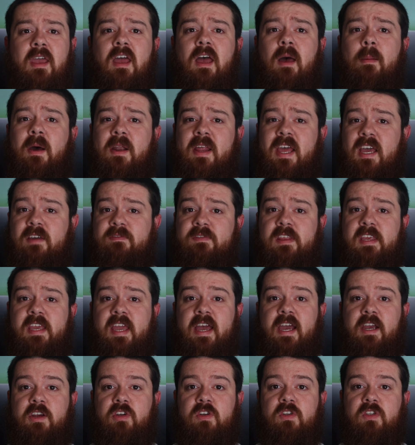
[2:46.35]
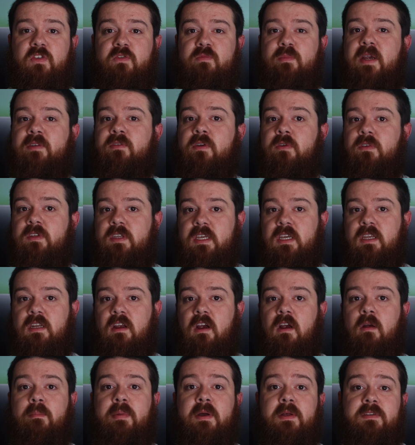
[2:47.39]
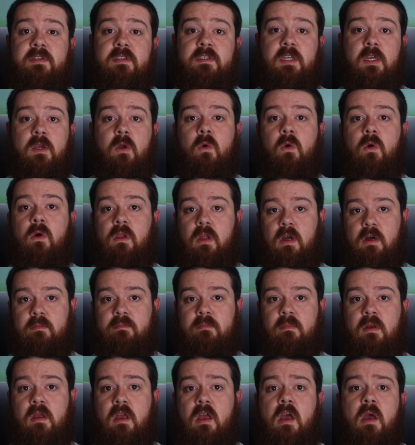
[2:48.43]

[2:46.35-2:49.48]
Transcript: About half of the actions for my routine are built into Google Home.